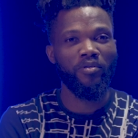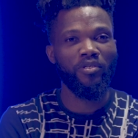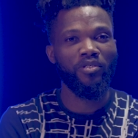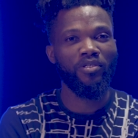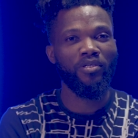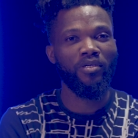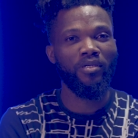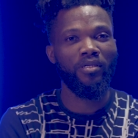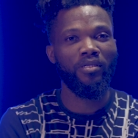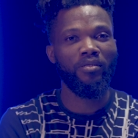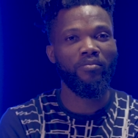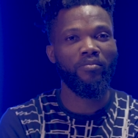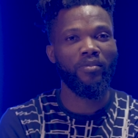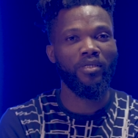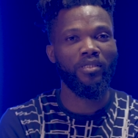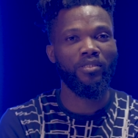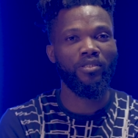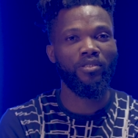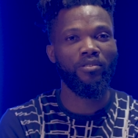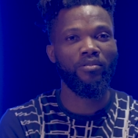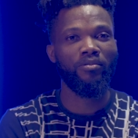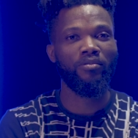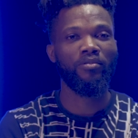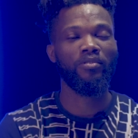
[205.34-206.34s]
especially
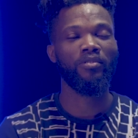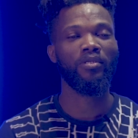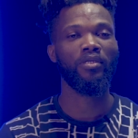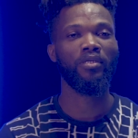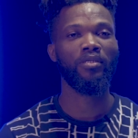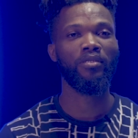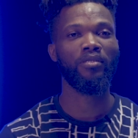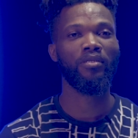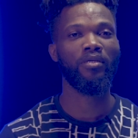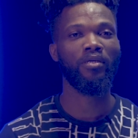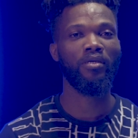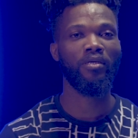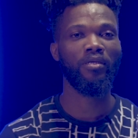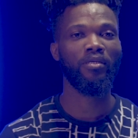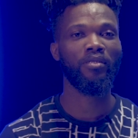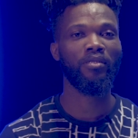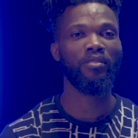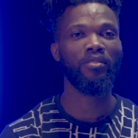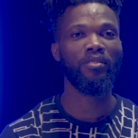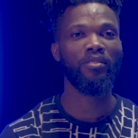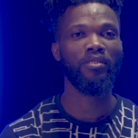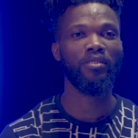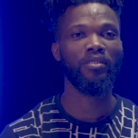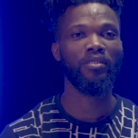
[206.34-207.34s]
my children.
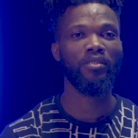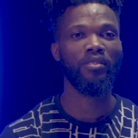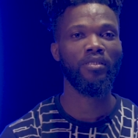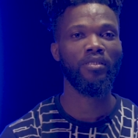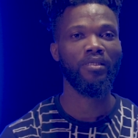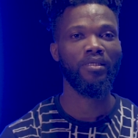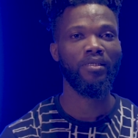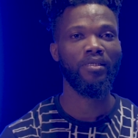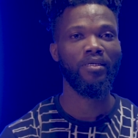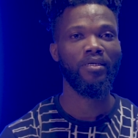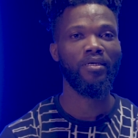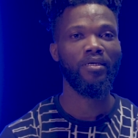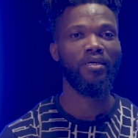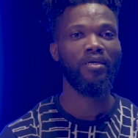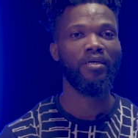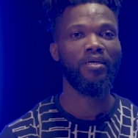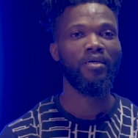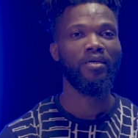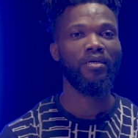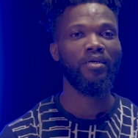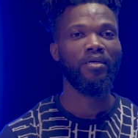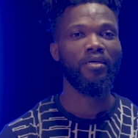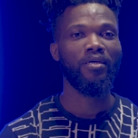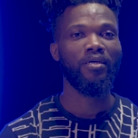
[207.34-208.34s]
And
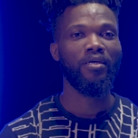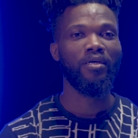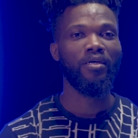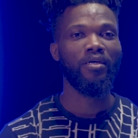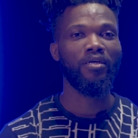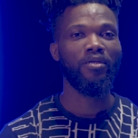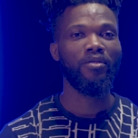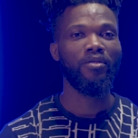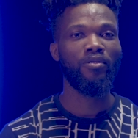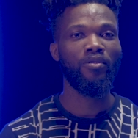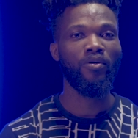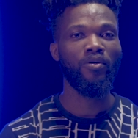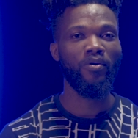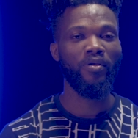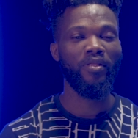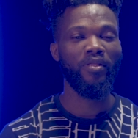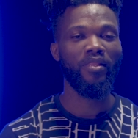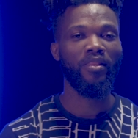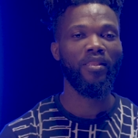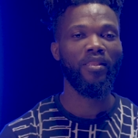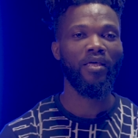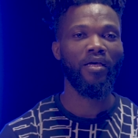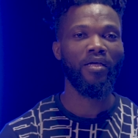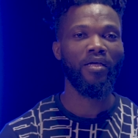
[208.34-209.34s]

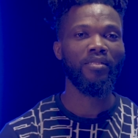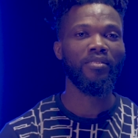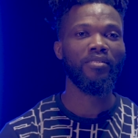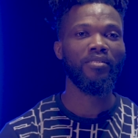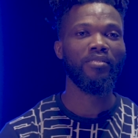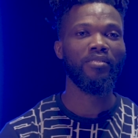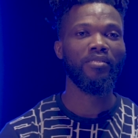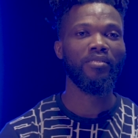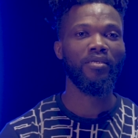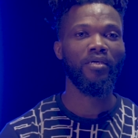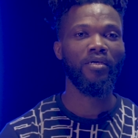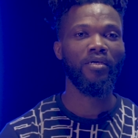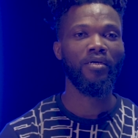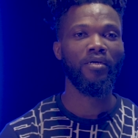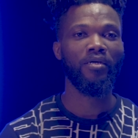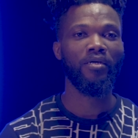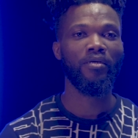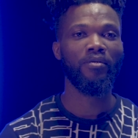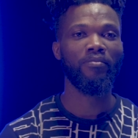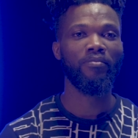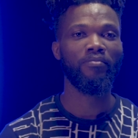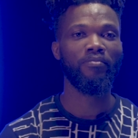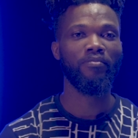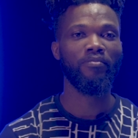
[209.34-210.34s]
knowing that
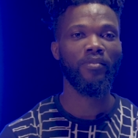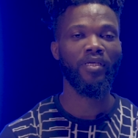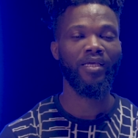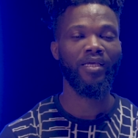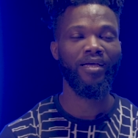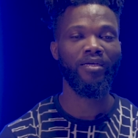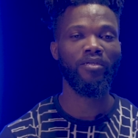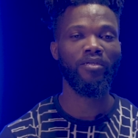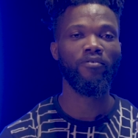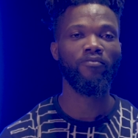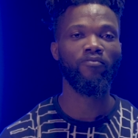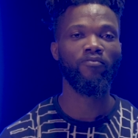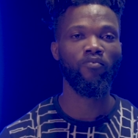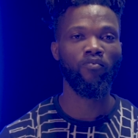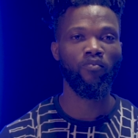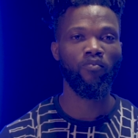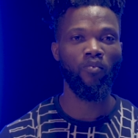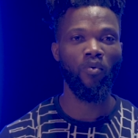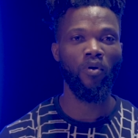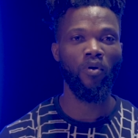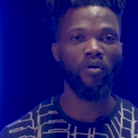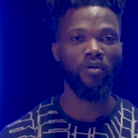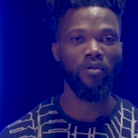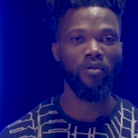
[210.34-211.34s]
uh, the kind of
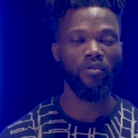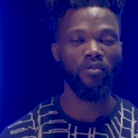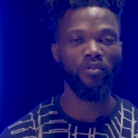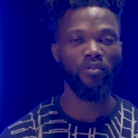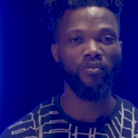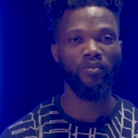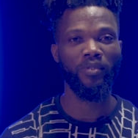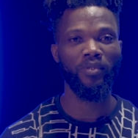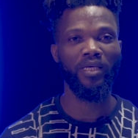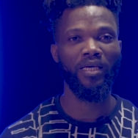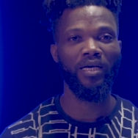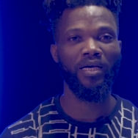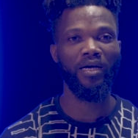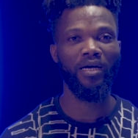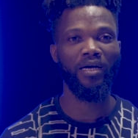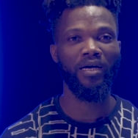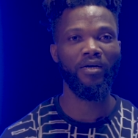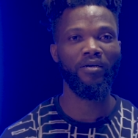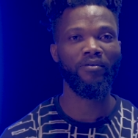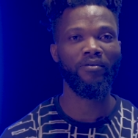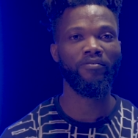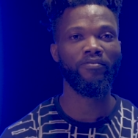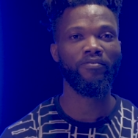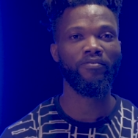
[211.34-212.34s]
workload we
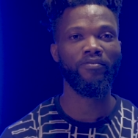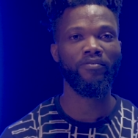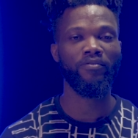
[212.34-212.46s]
have